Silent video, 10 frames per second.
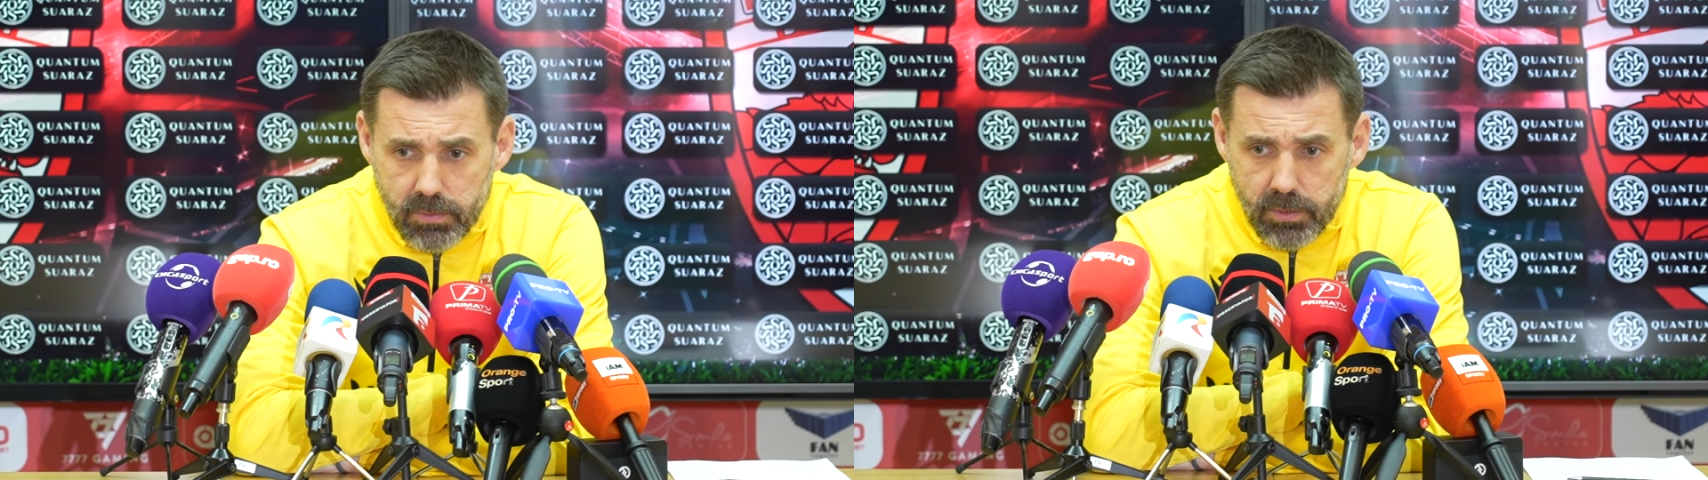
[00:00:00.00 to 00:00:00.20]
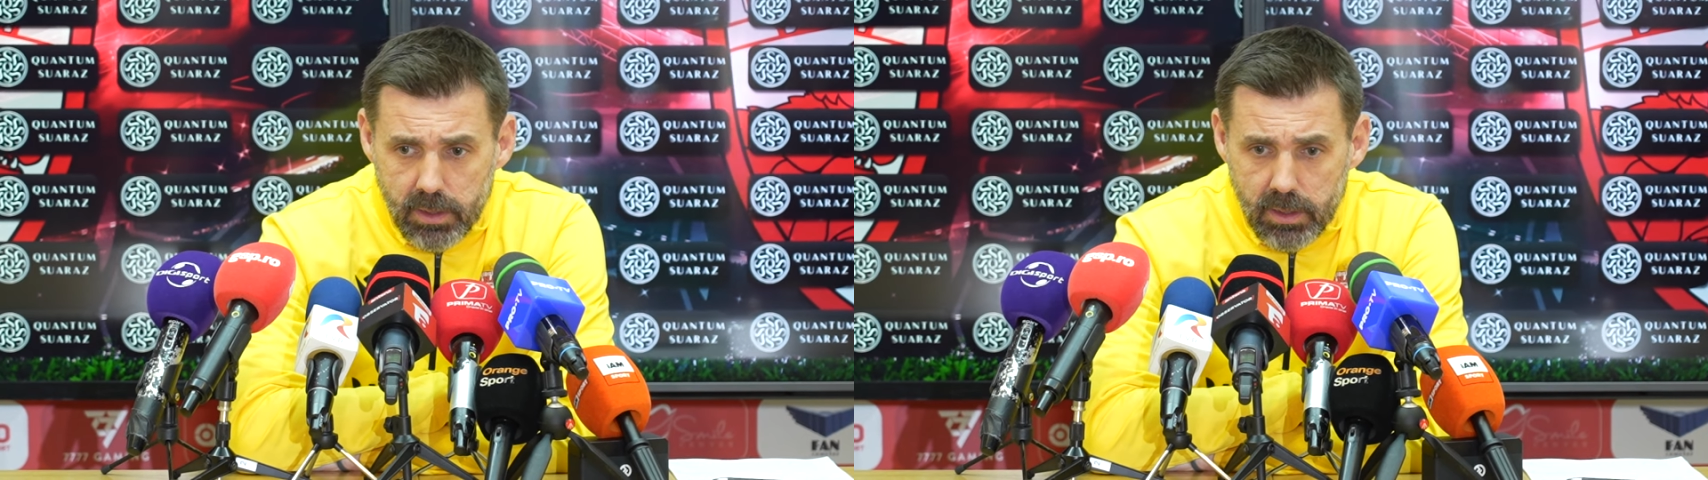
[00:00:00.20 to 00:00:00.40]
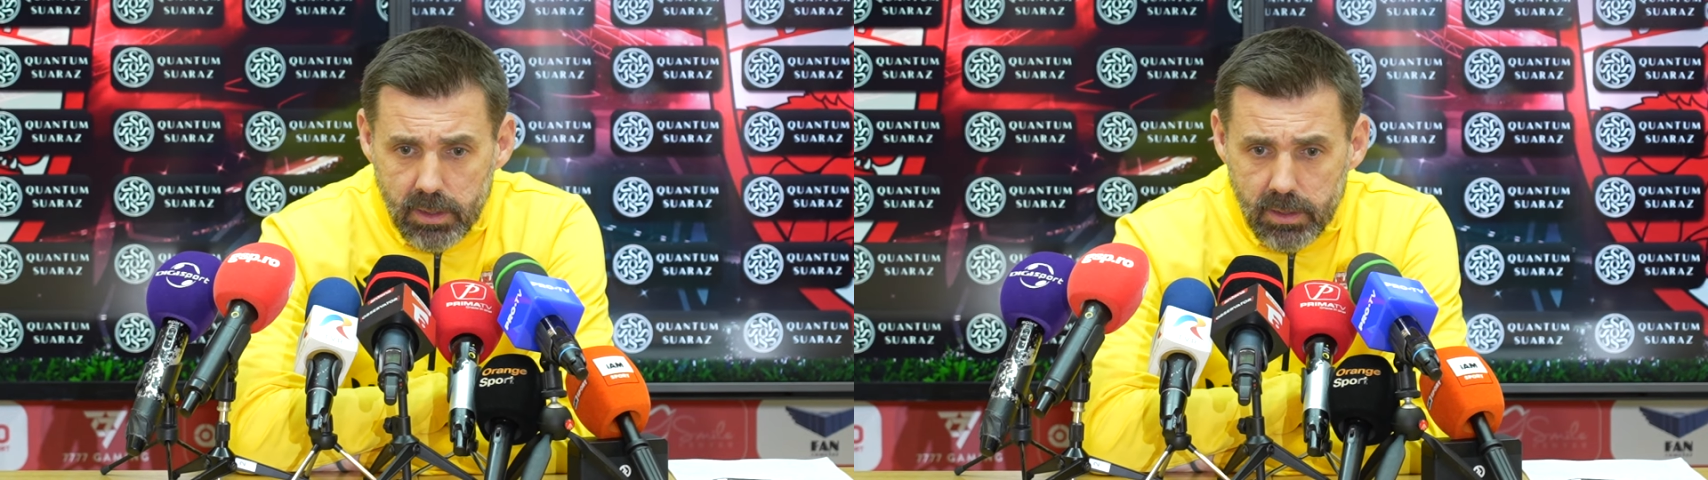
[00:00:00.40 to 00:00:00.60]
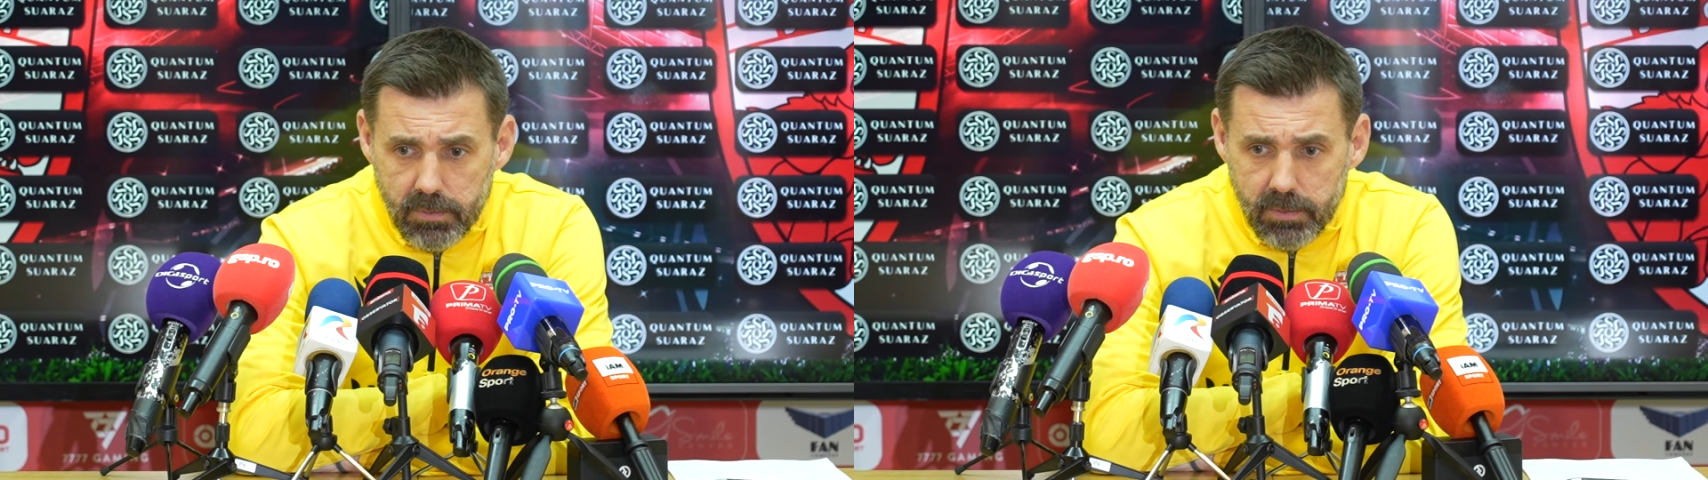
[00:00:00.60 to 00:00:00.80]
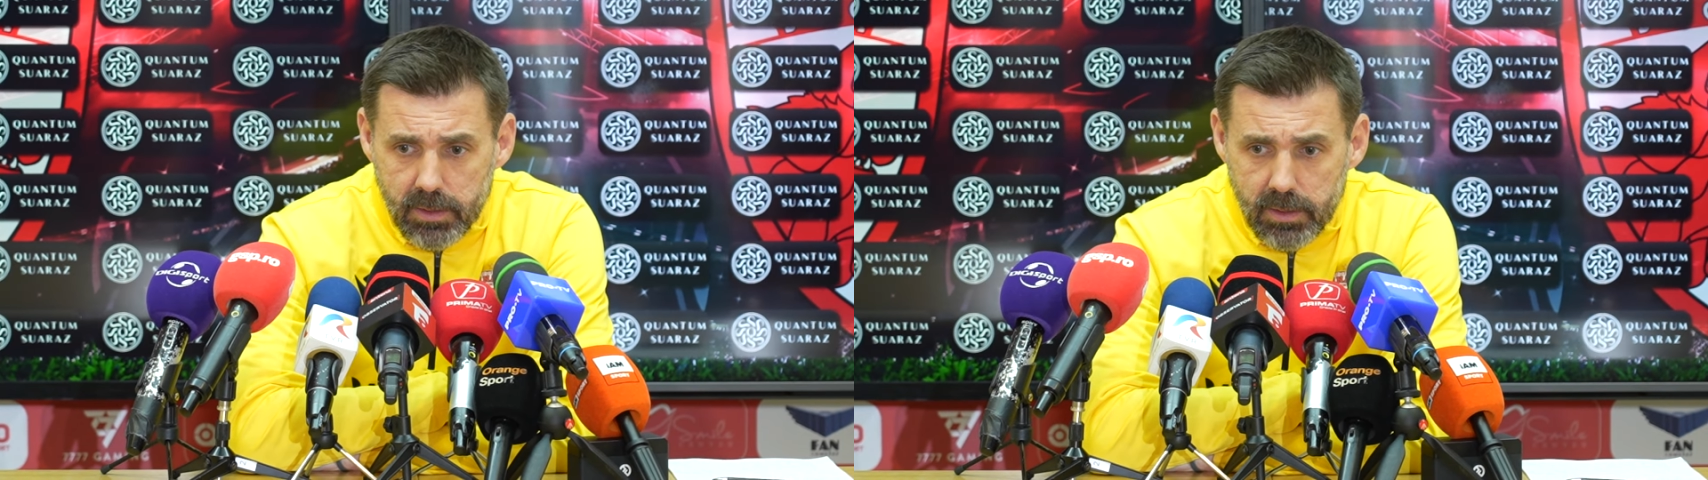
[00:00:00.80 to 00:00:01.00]

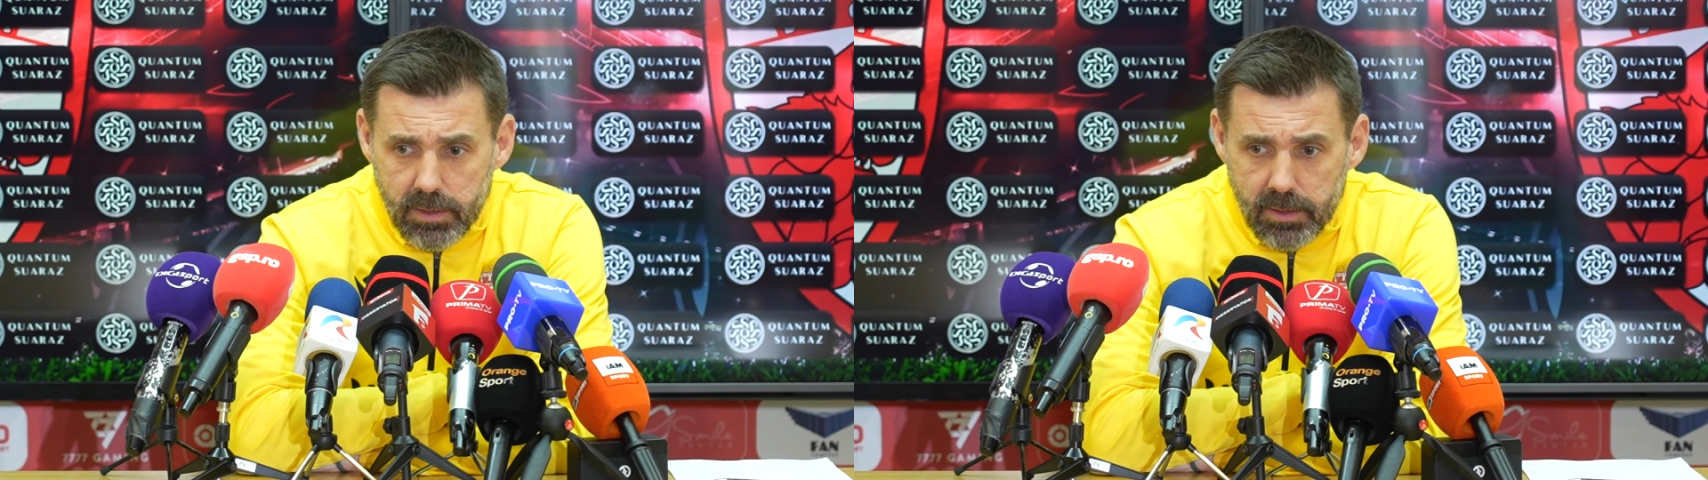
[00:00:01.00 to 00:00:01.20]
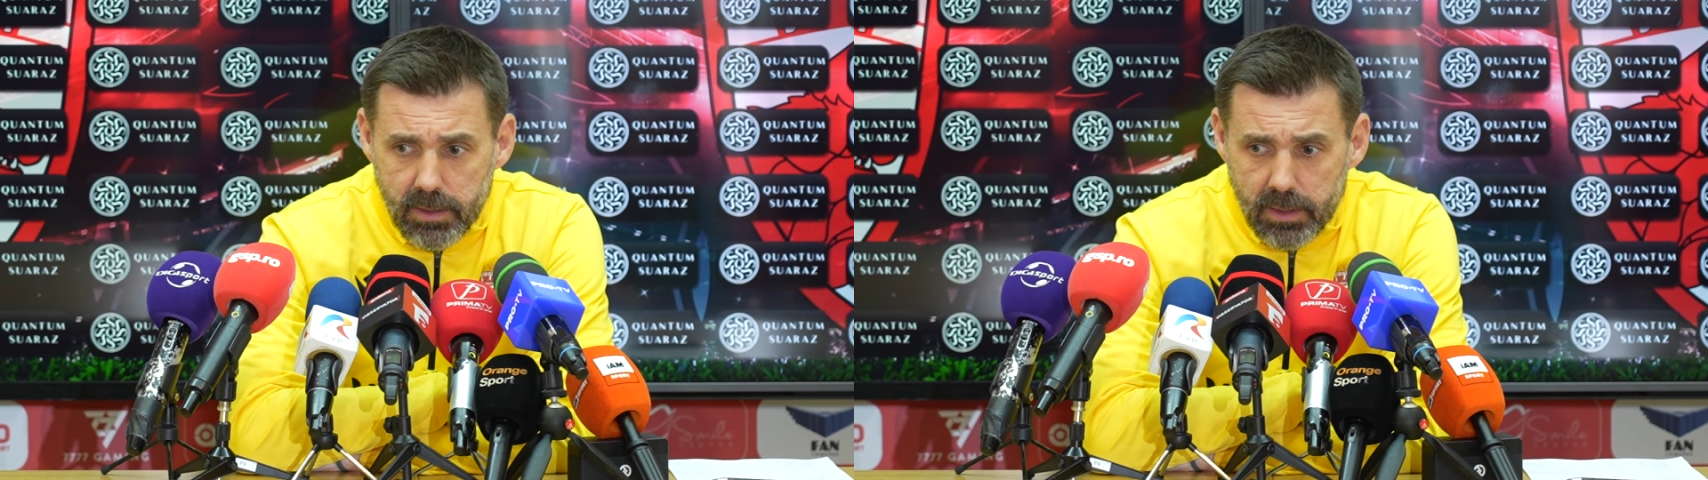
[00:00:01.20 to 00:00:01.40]
we